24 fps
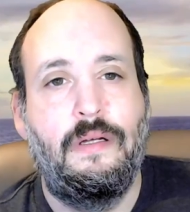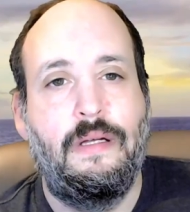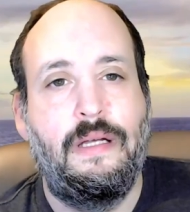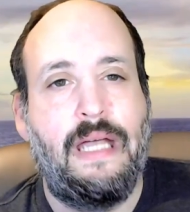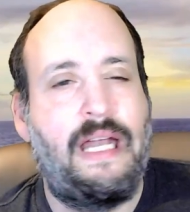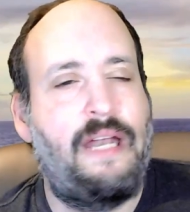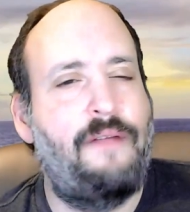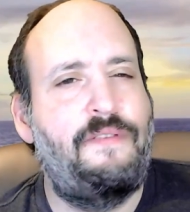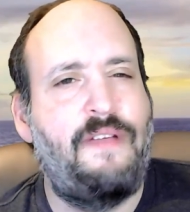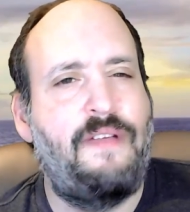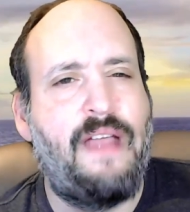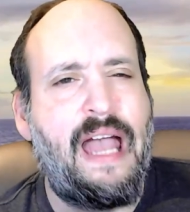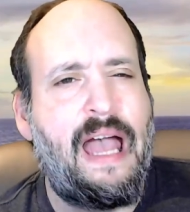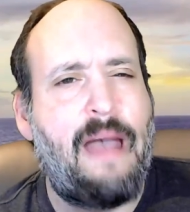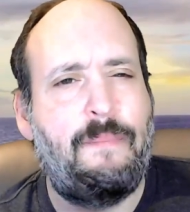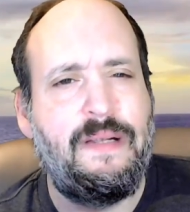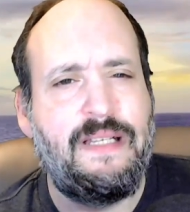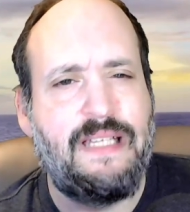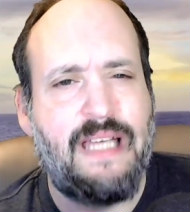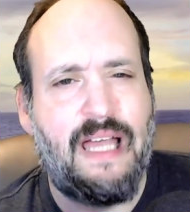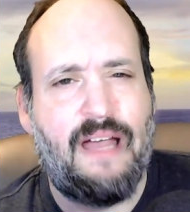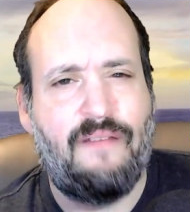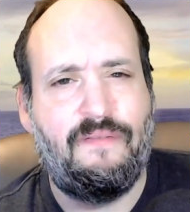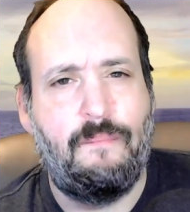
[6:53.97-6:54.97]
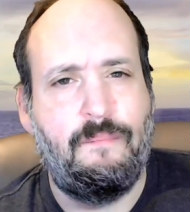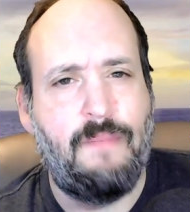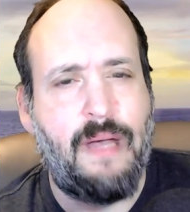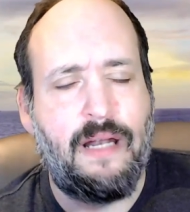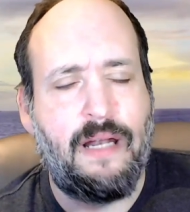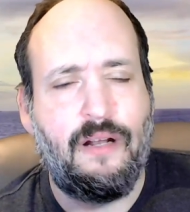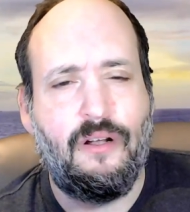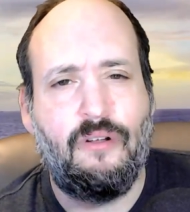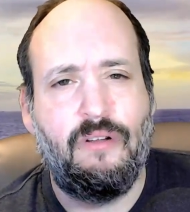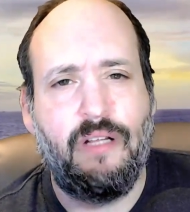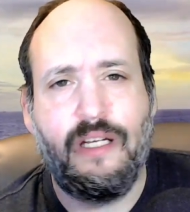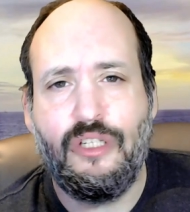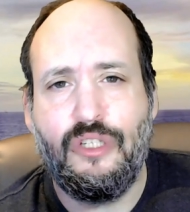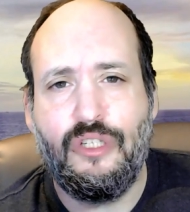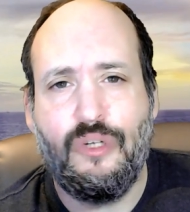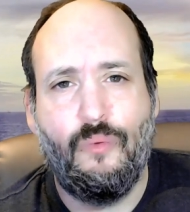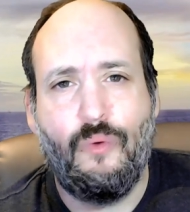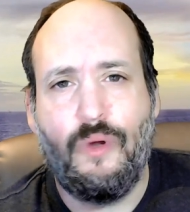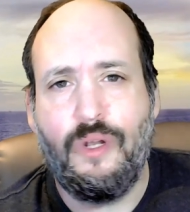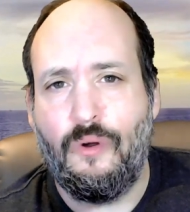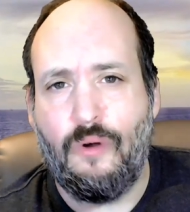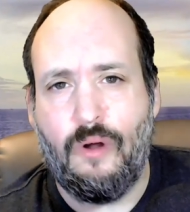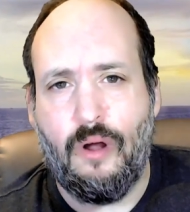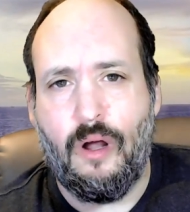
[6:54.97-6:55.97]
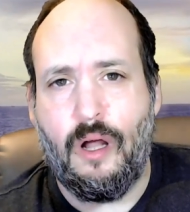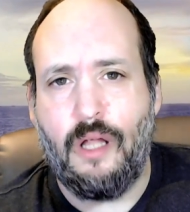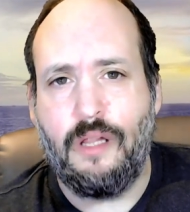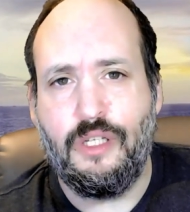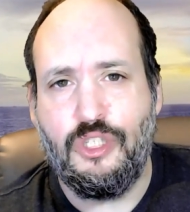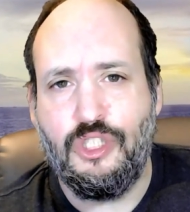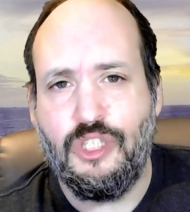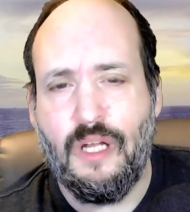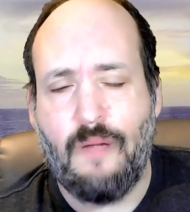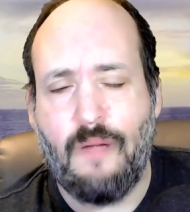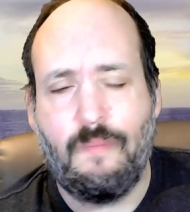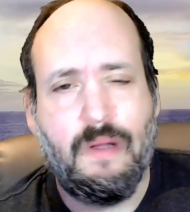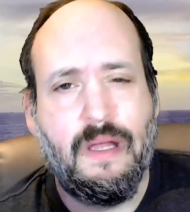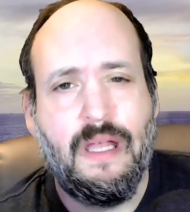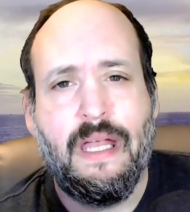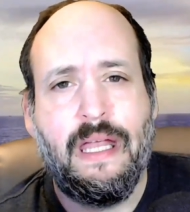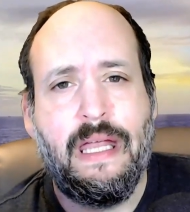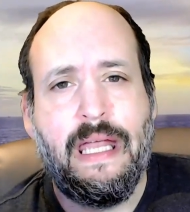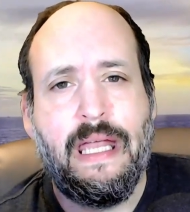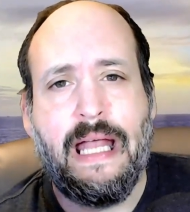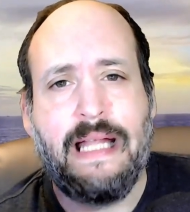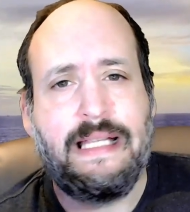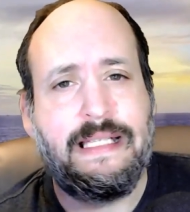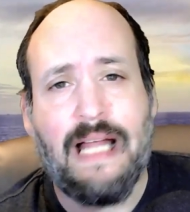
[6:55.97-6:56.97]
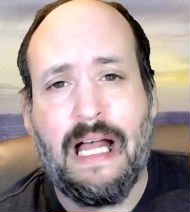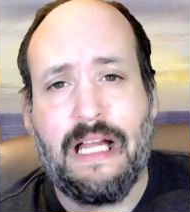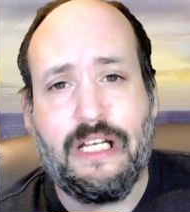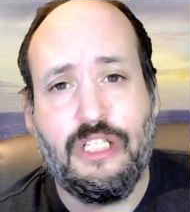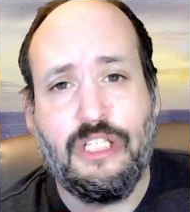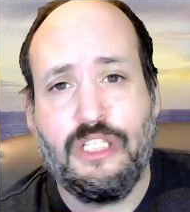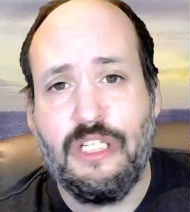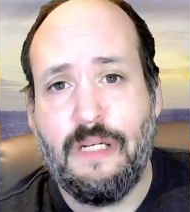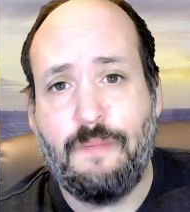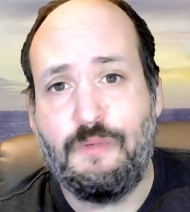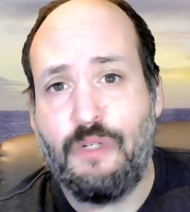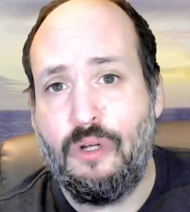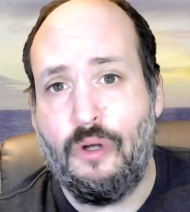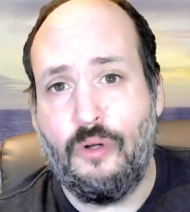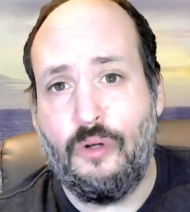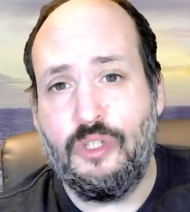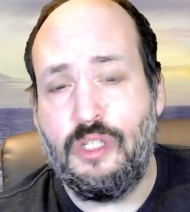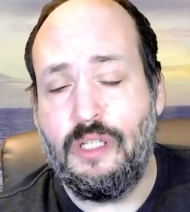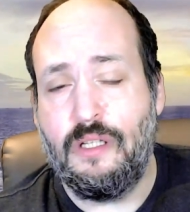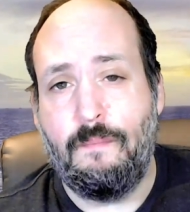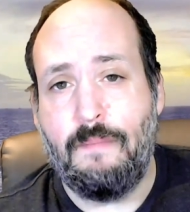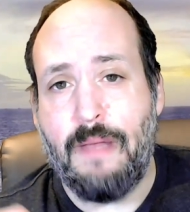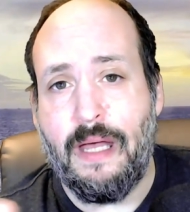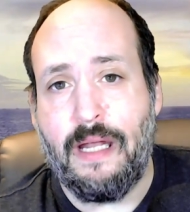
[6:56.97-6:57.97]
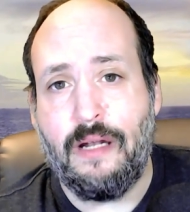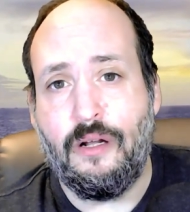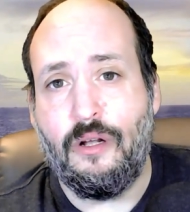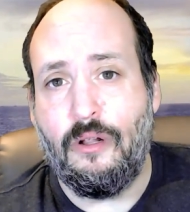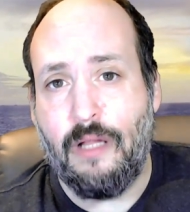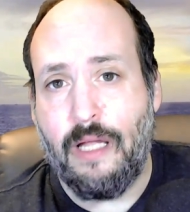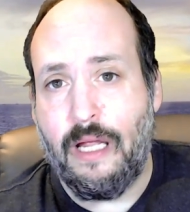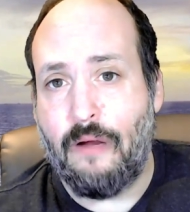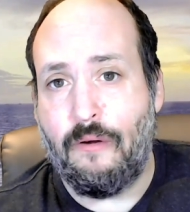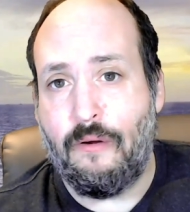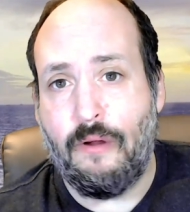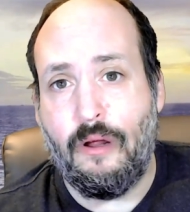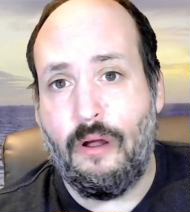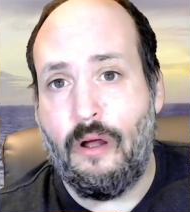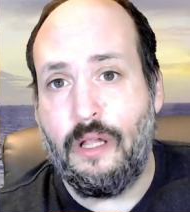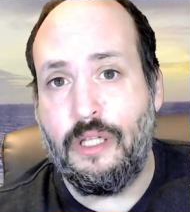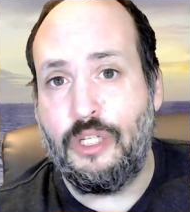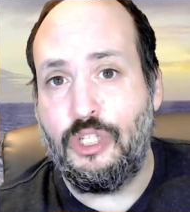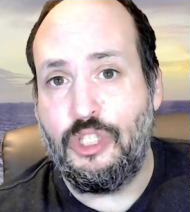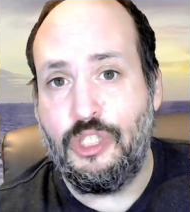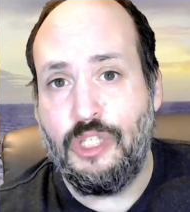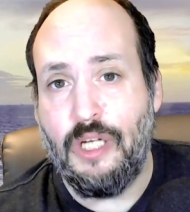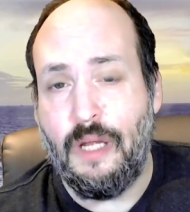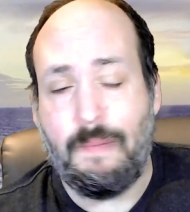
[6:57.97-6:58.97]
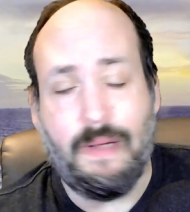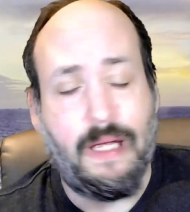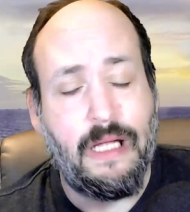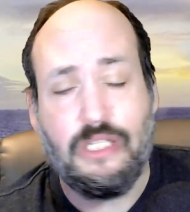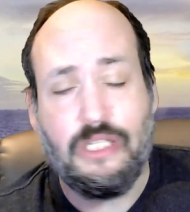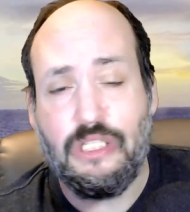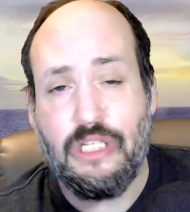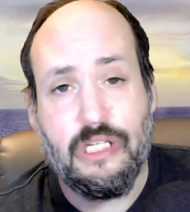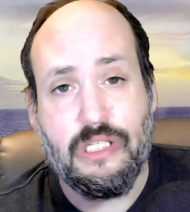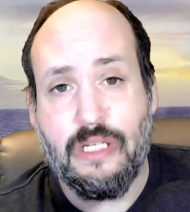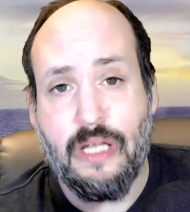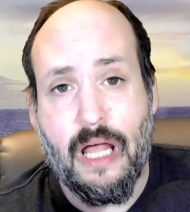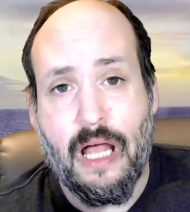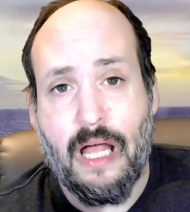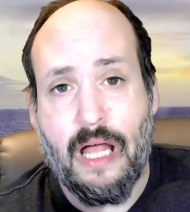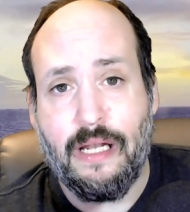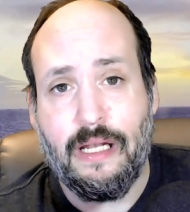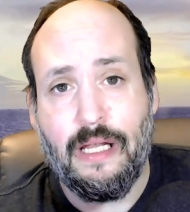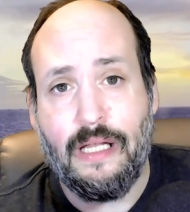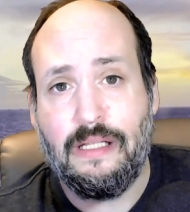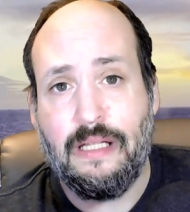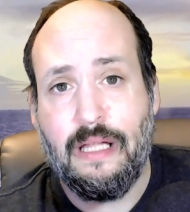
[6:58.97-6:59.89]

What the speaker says: And if you happen to have a medical issue when you're on the ship, it's not cheap to go to the medical area on the ship. It's just not.